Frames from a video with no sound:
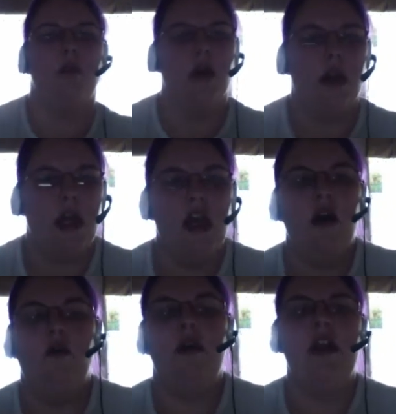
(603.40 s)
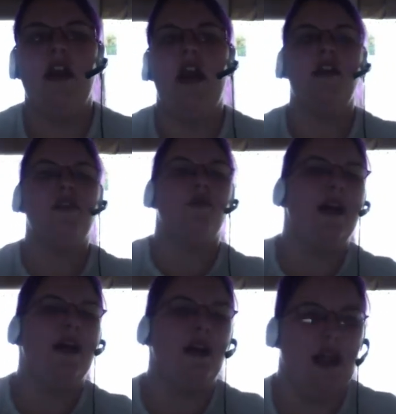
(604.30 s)
to work, when in
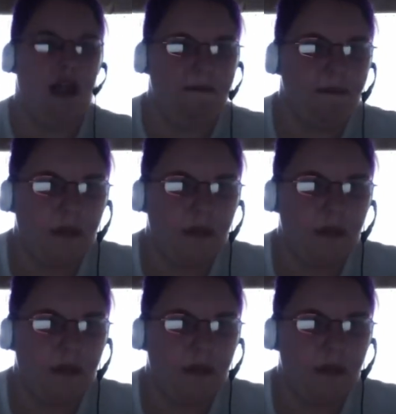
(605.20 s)
actuality,